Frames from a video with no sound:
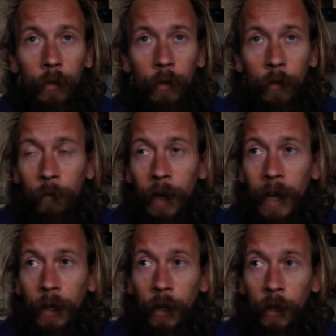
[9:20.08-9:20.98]
the
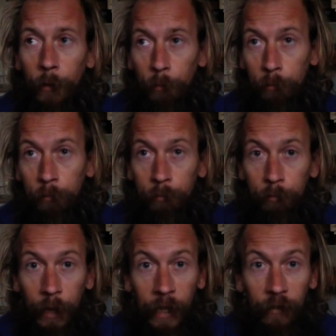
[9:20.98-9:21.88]
flat earth
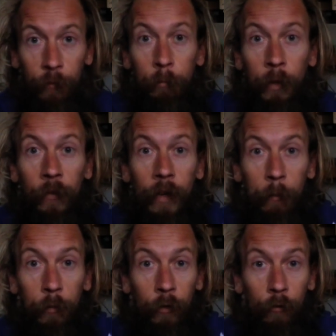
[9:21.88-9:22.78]
belief,
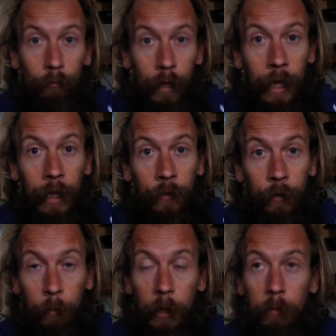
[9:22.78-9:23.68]
perception, reality
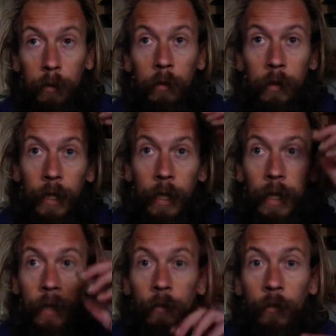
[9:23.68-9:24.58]
bubble
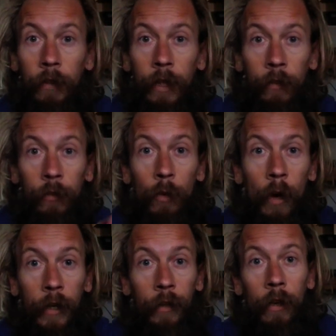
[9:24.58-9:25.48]
is is
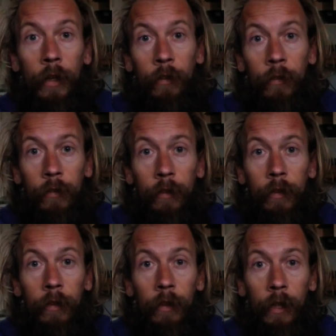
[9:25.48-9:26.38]
quite nice
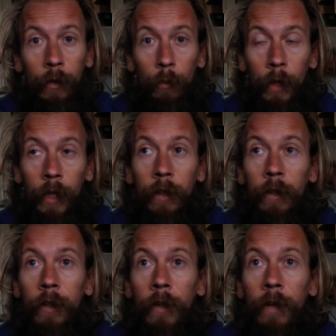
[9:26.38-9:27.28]
in a way.
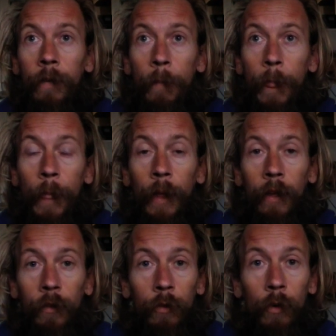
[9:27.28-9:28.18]

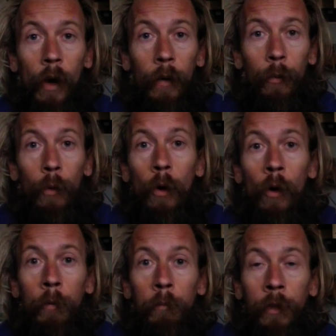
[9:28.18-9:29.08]
It's quite
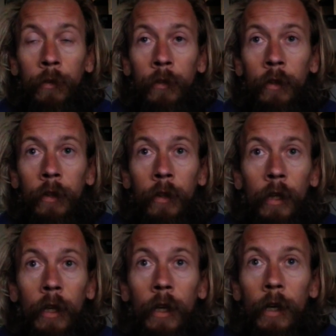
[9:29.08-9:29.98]
warm and
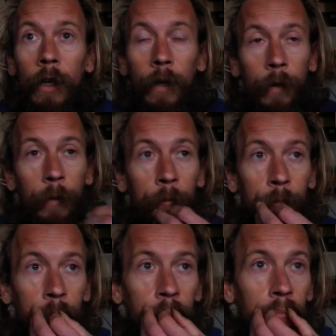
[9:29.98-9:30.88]

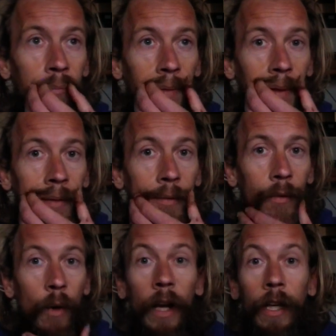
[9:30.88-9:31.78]
um,
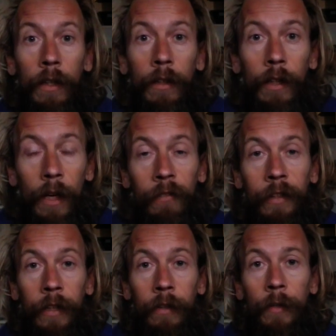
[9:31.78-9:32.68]
quite
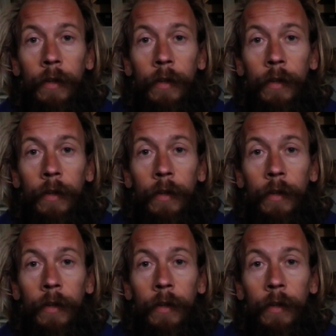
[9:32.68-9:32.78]
loving.